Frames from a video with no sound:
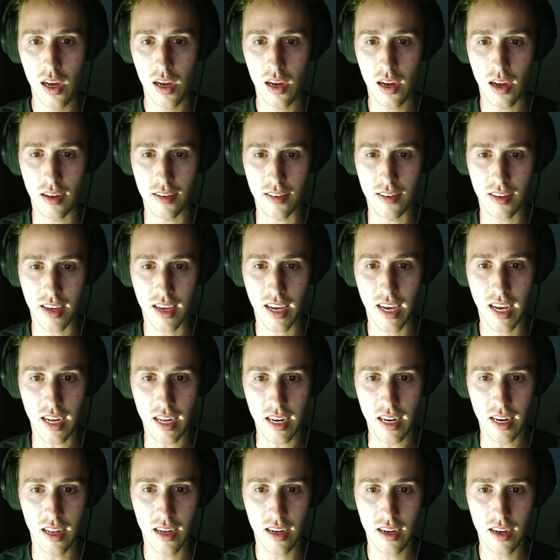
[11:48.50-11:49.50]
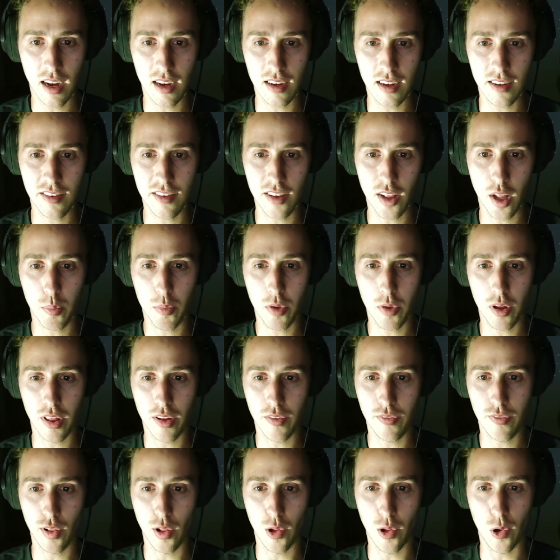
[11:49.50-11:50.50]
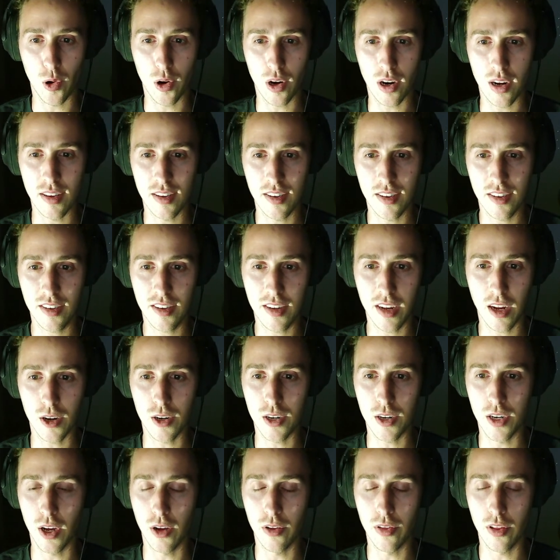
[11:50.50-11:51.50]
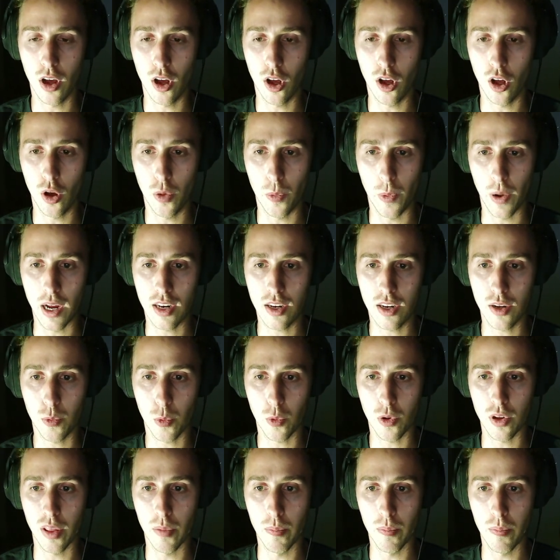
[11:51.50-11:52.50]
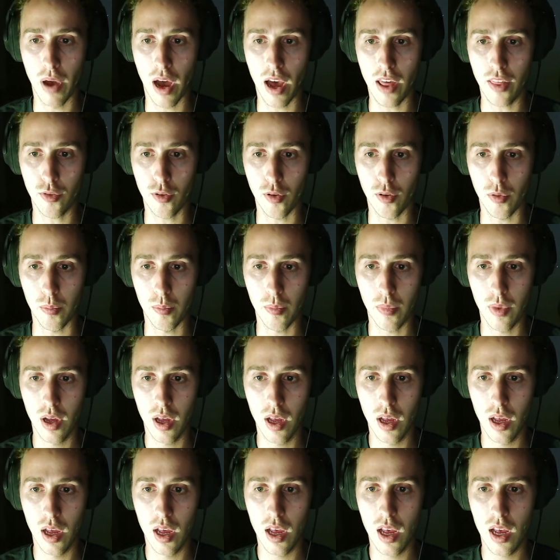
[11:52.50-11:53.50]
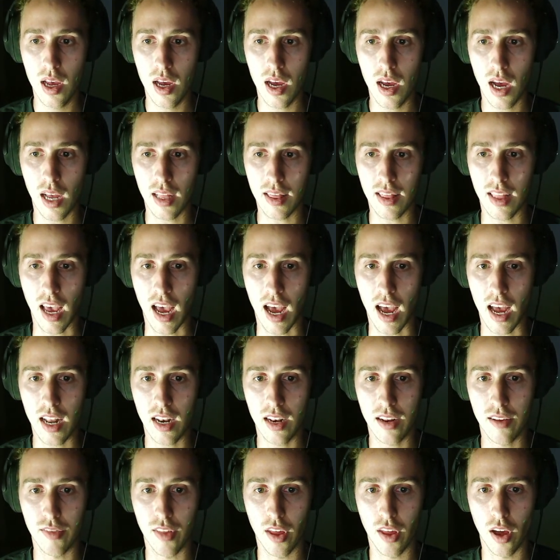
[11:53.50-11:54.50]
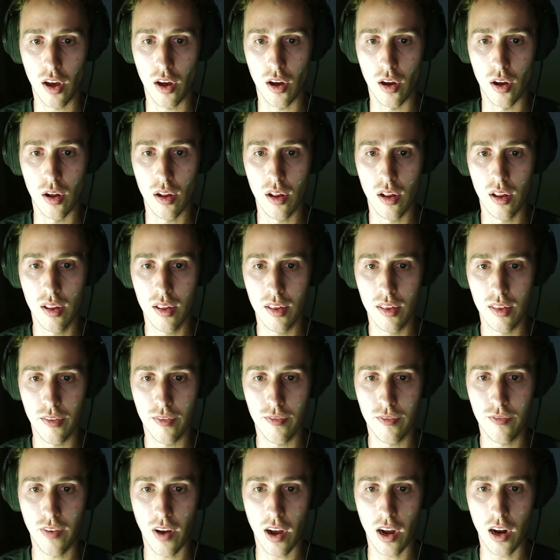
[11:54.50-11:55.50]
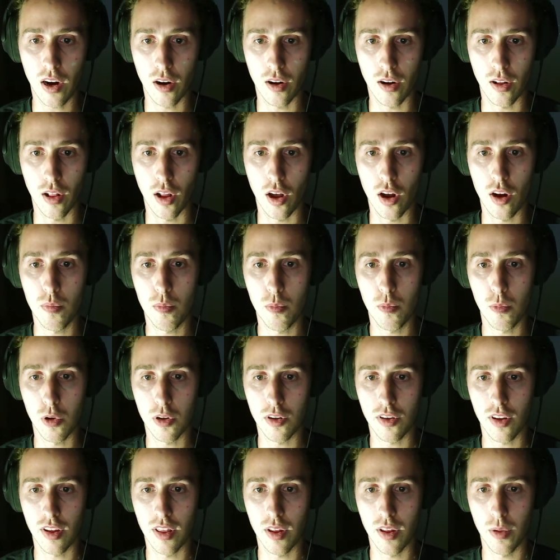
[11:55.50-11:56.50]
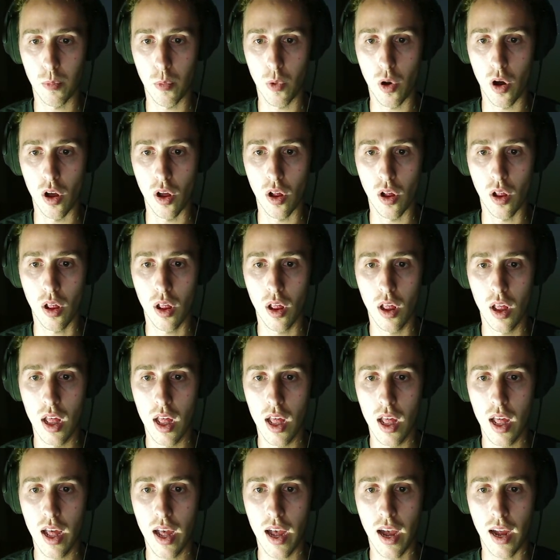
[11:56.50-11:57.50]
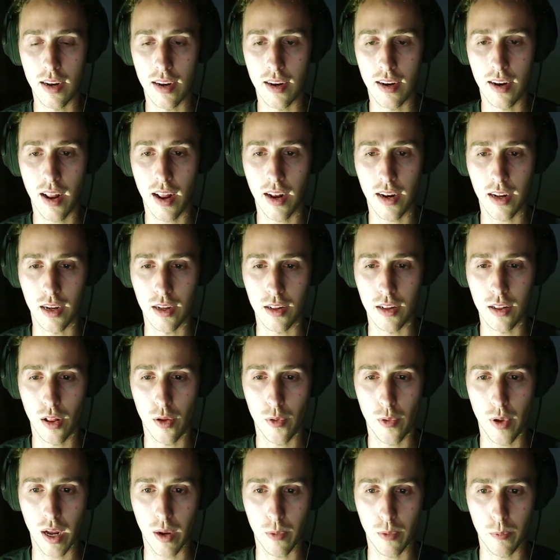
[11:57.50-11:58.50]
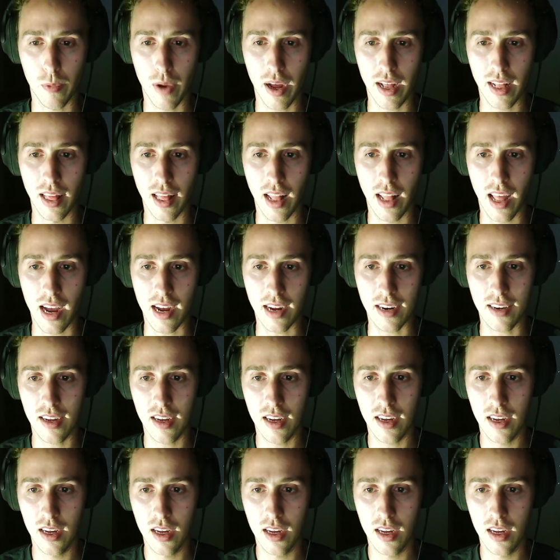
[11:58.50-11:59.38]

As a kid, I slept on the floor and stared down the hallway toward the bathroom. At the end of the hall, the fire alarm was on the wall, and it had a glowing red light.